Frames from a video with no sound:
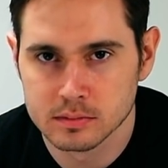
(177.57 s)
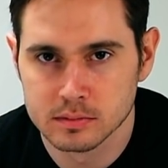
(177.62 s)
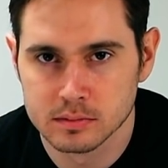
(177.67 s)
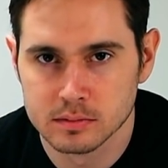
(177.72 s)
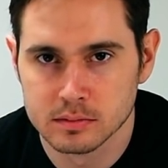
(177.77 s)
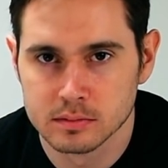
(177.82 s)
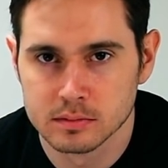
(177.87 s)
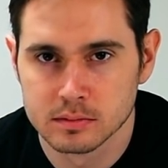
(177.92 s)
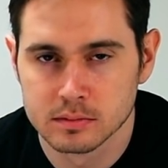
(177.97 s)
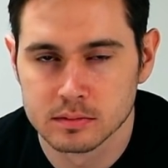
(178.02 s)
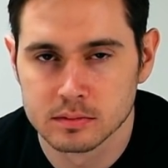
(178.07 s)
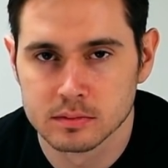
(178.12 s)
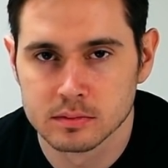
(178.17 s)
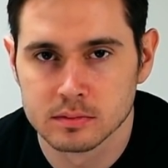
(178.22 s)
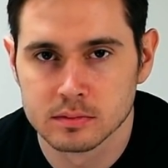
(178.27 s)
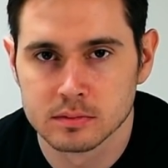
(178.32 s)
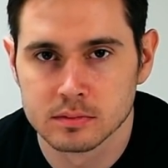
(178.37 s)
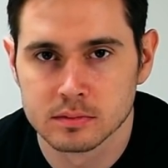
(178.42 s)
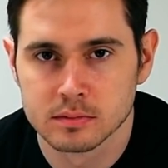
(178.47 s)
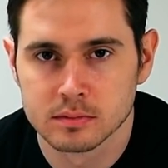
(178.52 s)

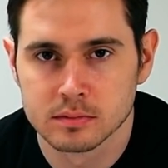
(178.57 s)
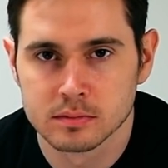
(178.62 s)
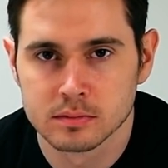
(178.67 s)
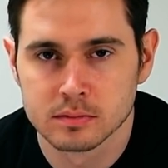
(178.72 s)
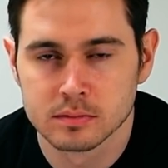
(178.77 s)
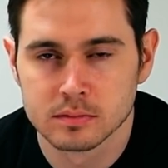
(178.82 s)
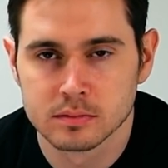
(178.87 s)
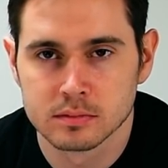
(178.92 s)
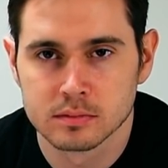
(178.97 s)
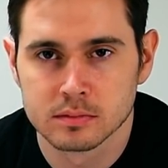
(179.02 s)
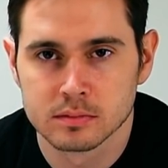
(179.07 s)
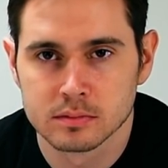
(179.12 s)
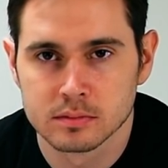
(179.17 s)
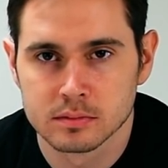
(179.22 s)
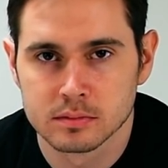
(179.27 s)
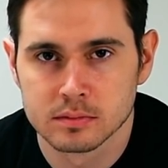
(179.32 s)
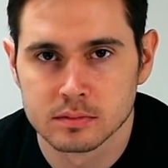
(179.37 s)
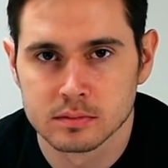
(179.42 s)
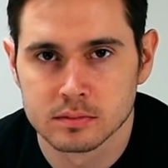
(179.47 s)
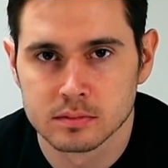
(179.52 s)

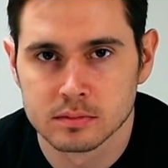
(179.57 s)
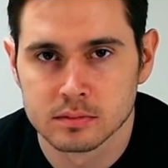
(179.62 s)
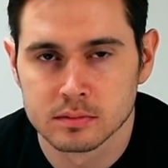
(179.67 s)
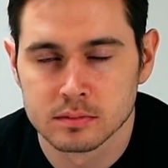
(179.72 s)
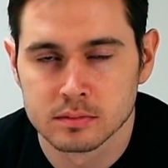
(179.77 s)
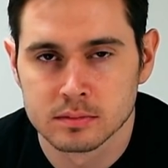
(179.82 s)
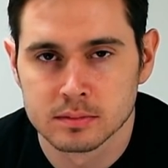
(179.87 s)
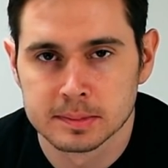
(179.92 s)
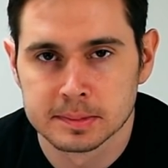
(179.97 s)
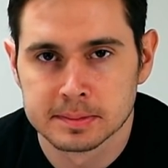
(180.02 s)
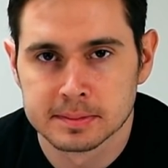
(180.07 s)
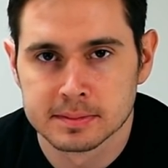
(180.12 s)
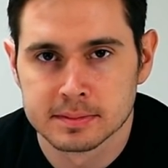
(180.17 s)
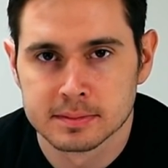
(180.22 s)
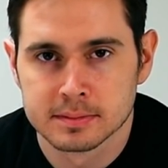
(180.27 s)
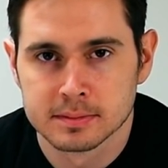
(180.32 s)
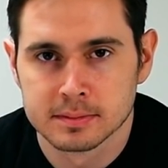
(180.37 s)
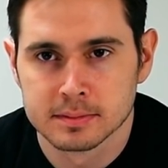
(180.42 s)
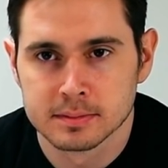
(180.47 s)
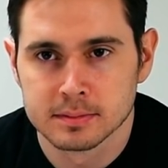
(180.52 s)

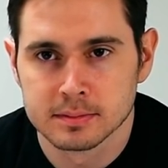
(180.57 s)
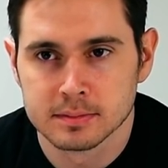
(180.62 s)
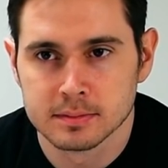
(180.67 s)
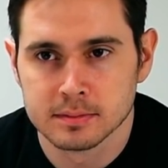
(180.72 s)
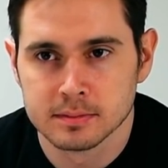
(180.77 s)
(not speaking)